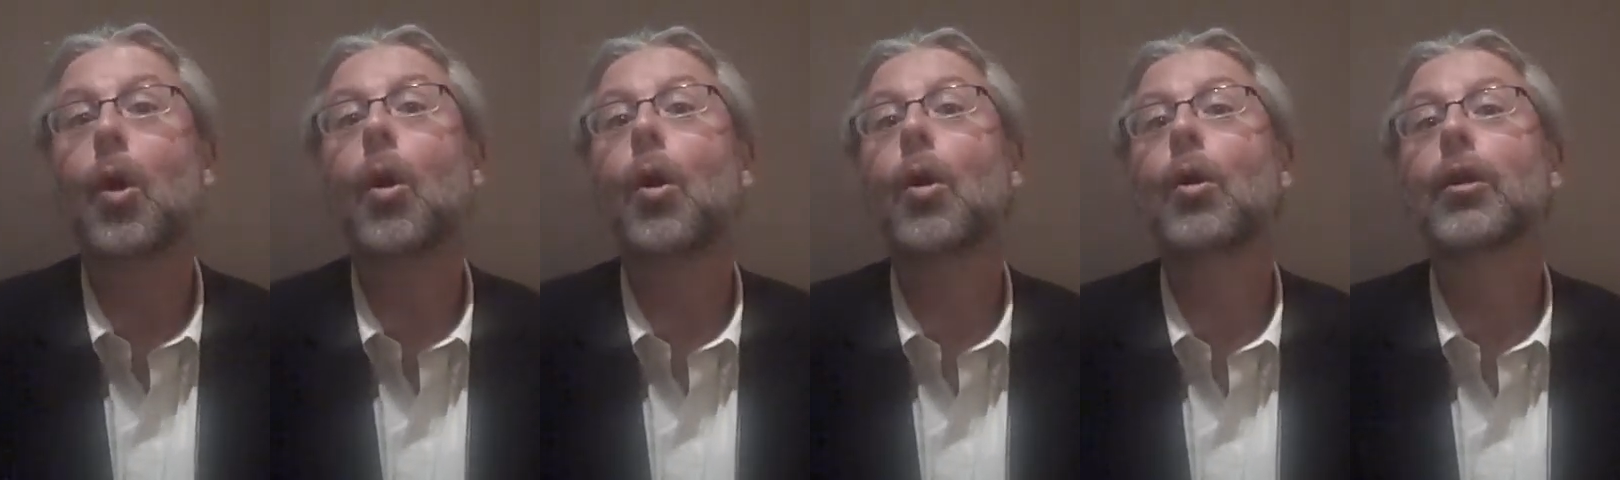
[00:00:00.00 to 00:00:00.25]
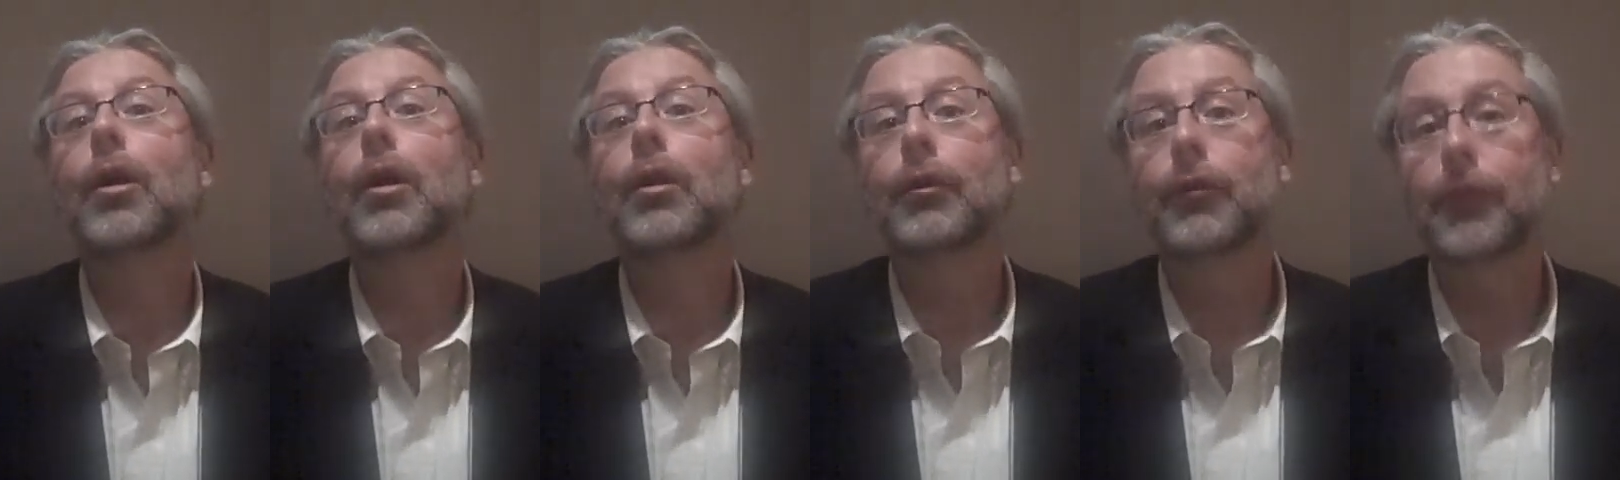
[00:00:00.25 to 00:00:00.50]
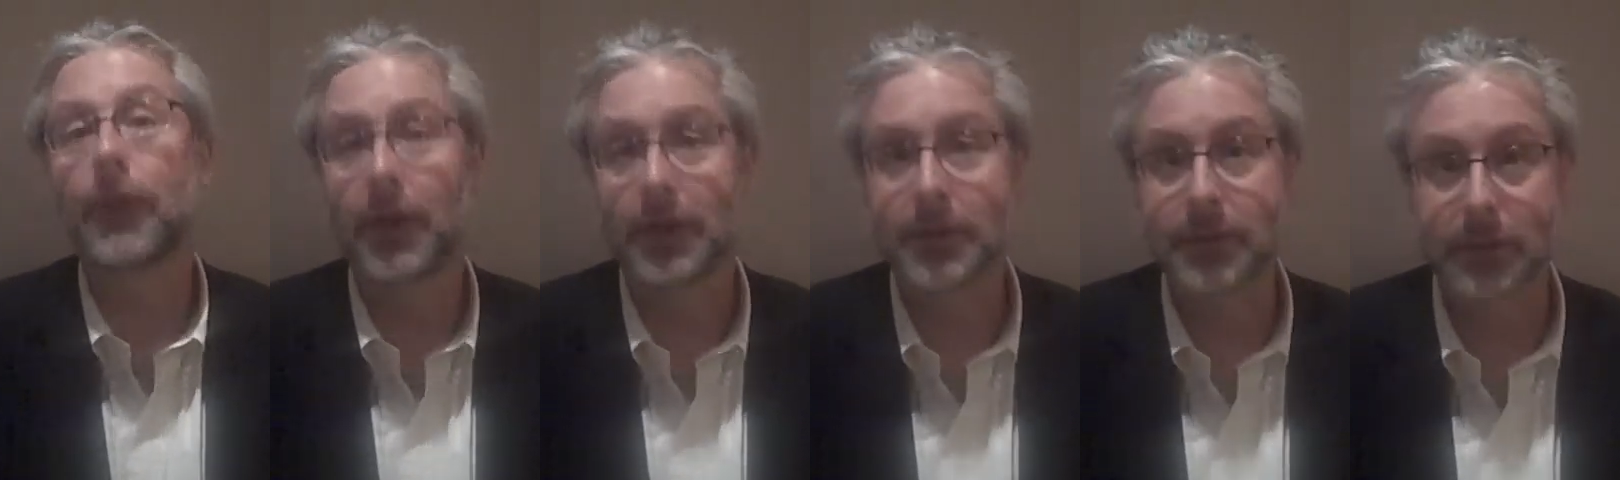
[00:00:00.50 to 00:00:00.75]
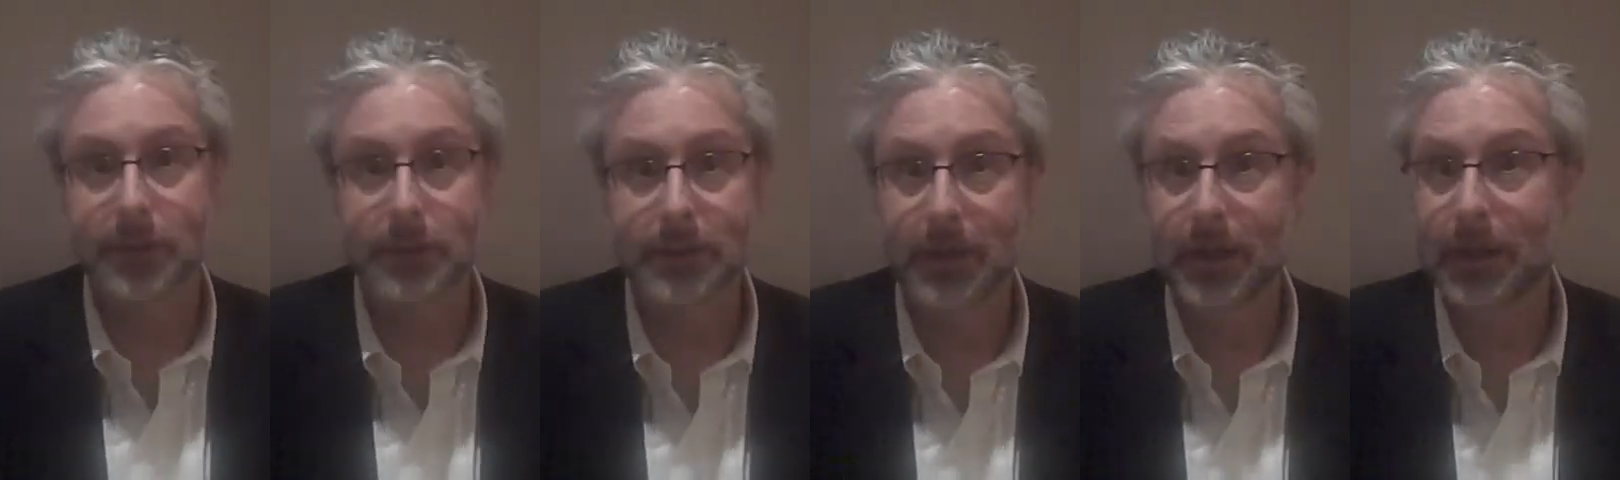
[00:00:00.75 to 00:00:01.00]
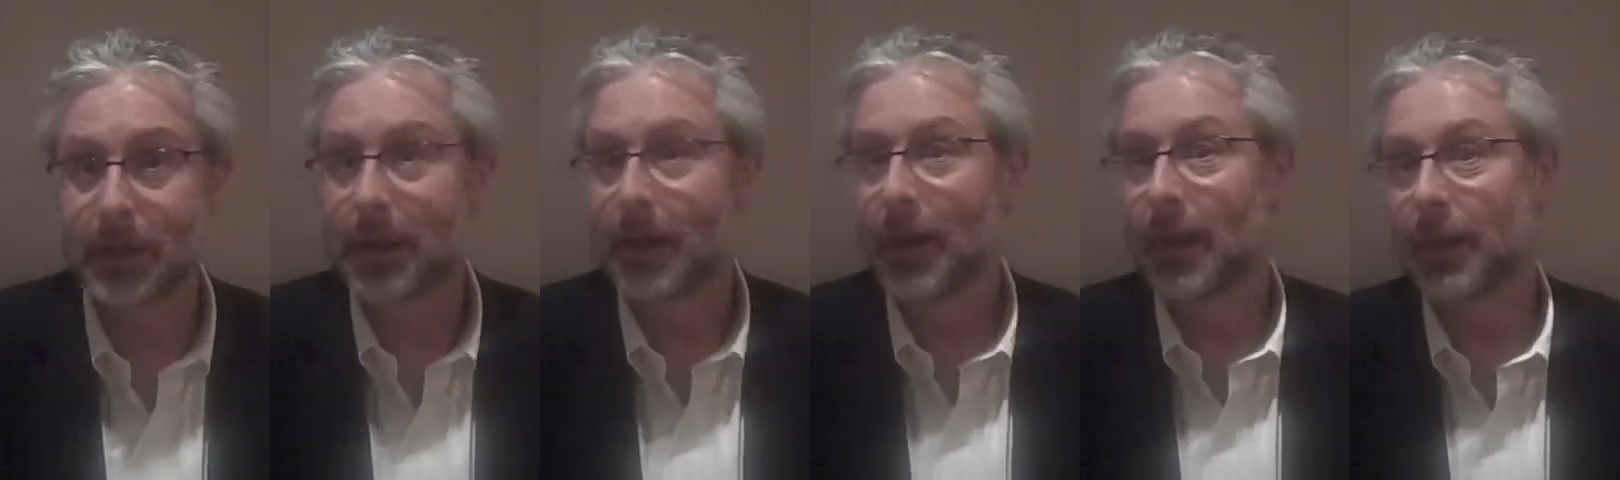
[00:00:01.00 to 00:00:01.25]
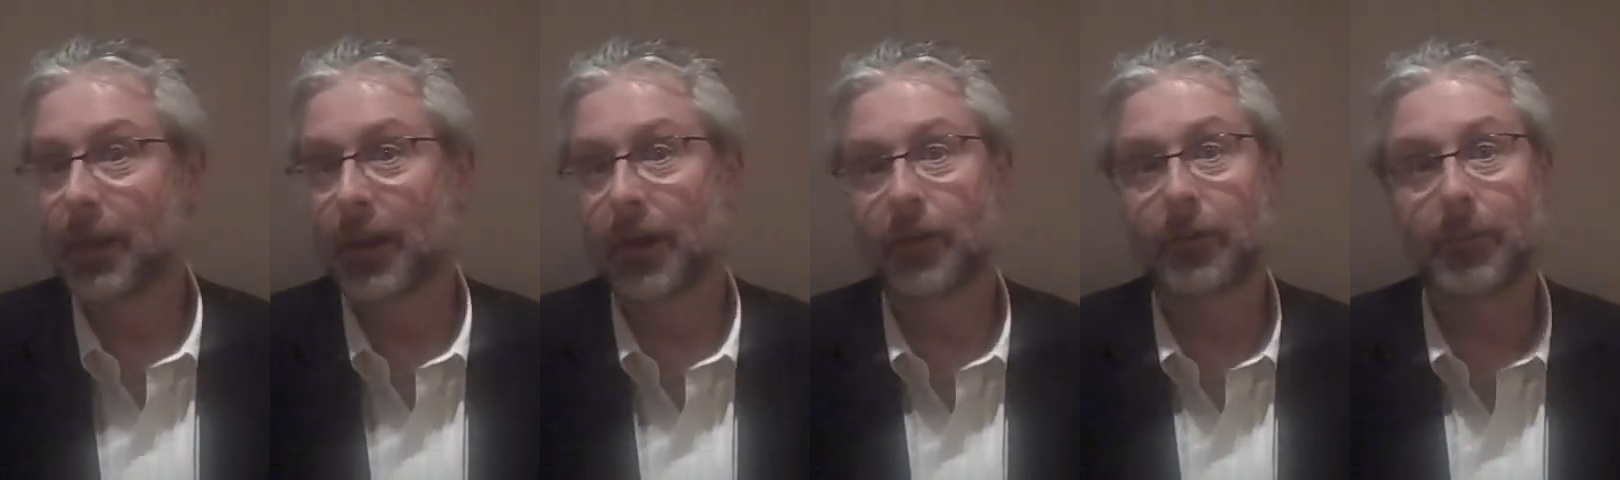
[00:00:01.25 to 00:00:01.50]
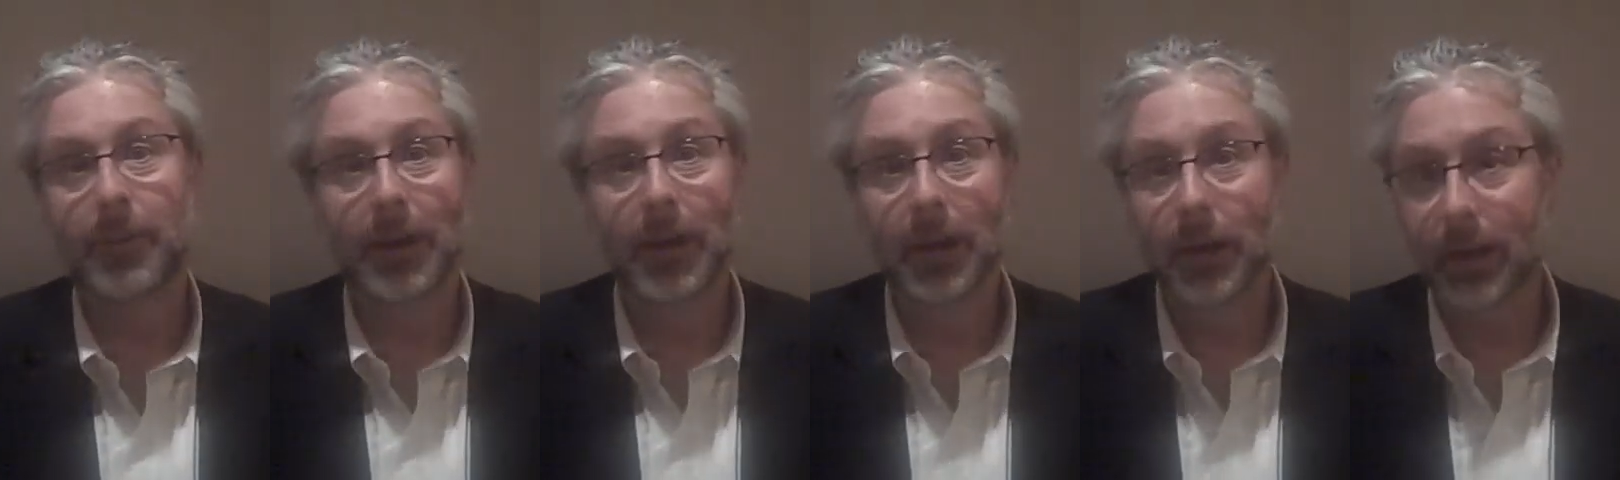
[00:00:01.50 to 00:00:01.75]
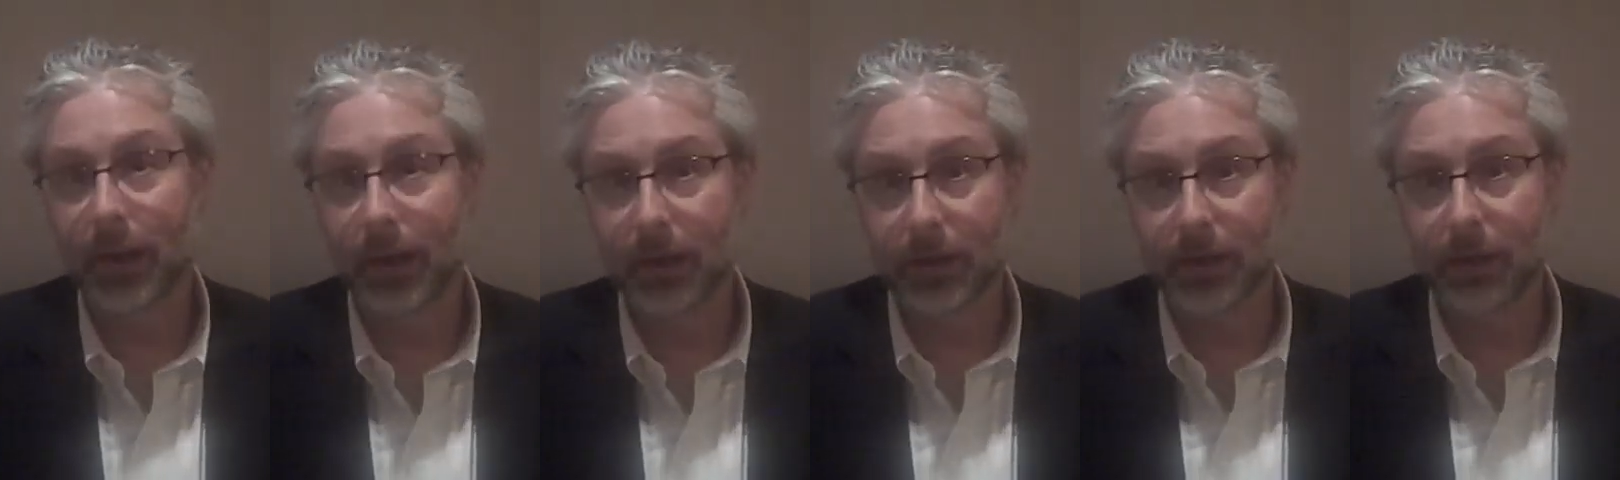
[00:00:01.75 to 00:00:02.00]
all the other fossils that have been
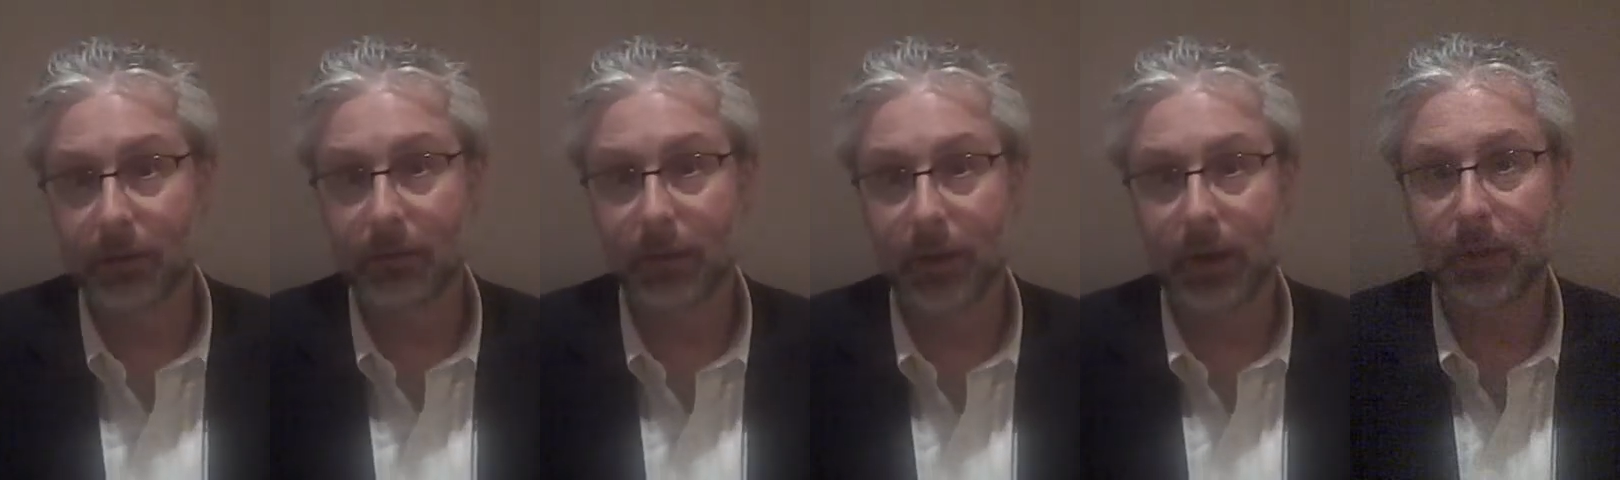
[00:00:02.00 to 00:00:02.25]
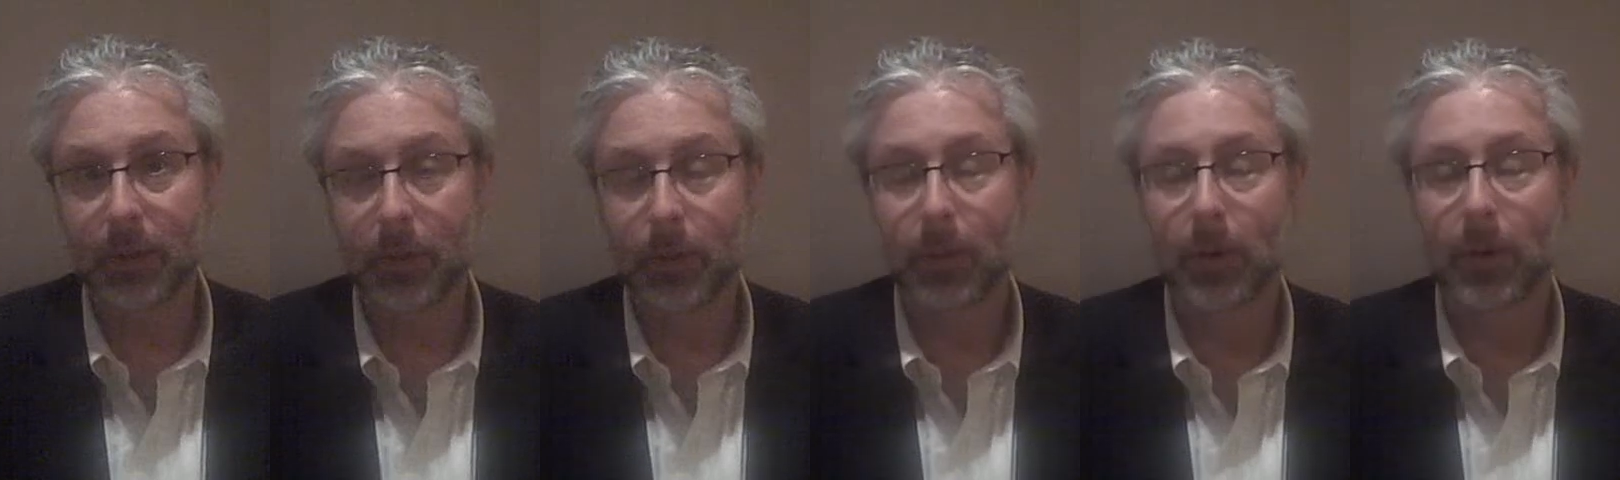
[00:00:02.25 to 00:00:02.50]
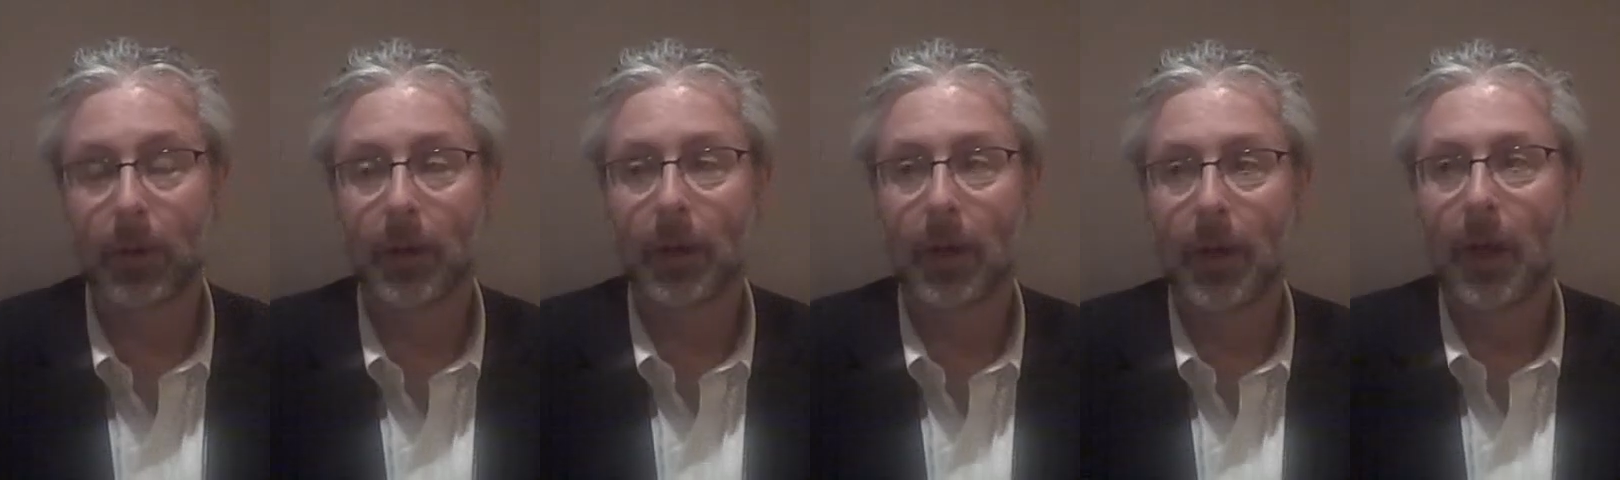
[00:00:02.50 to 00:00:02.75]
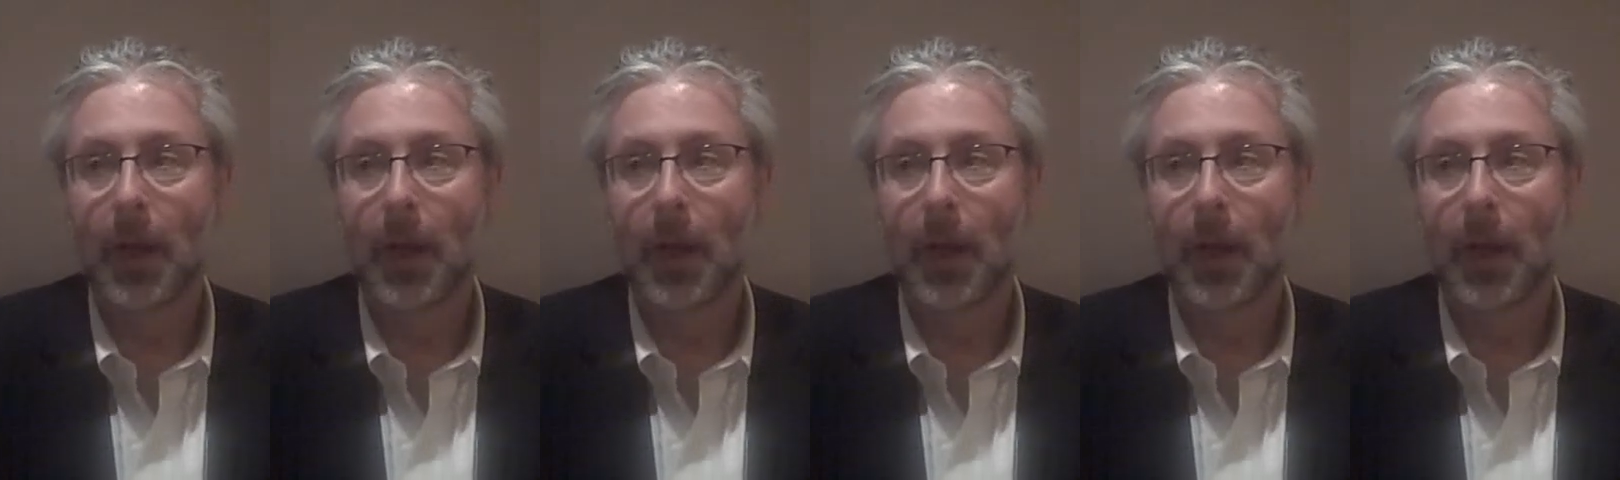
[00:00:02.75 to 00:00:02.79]
collected around the world.